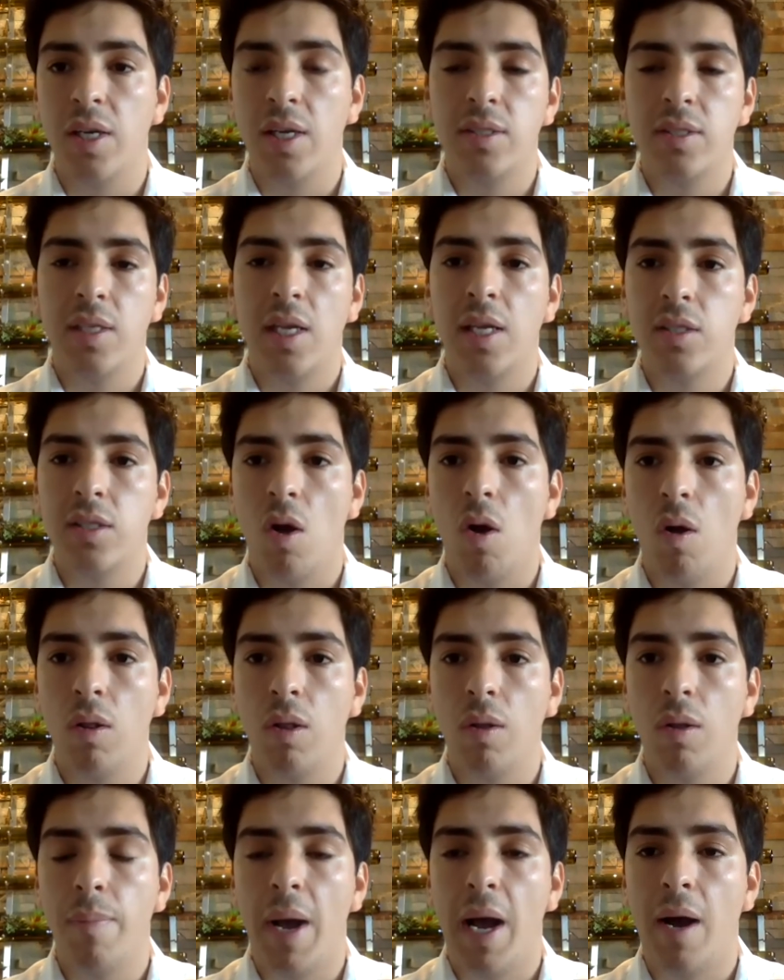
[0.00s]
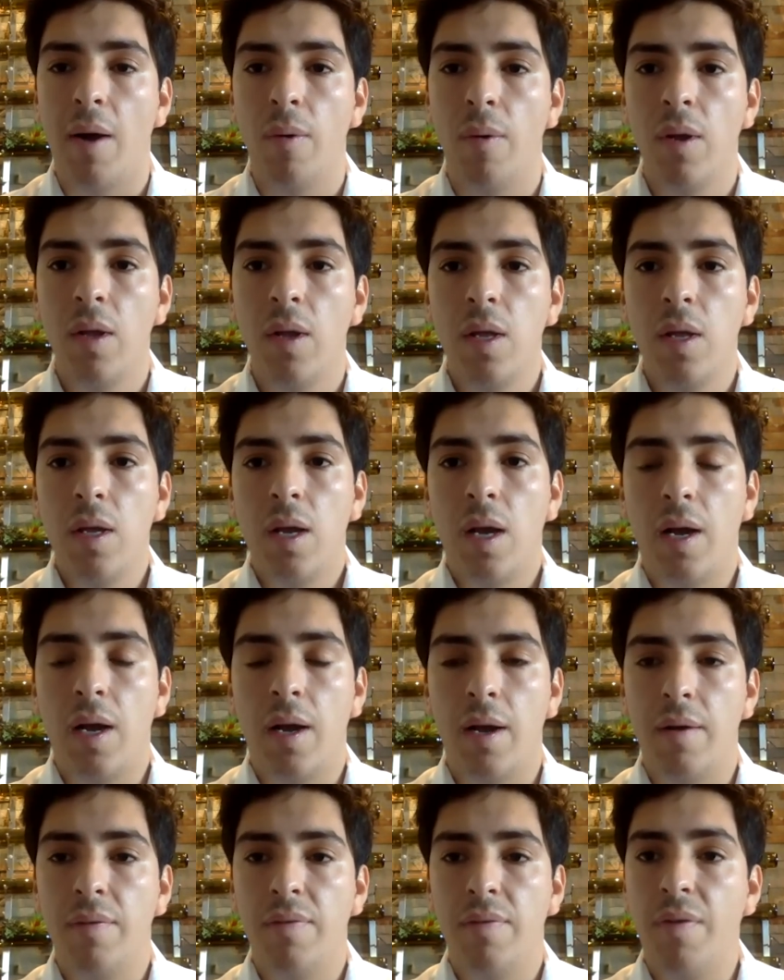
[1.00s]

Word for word: It's it's all about uh,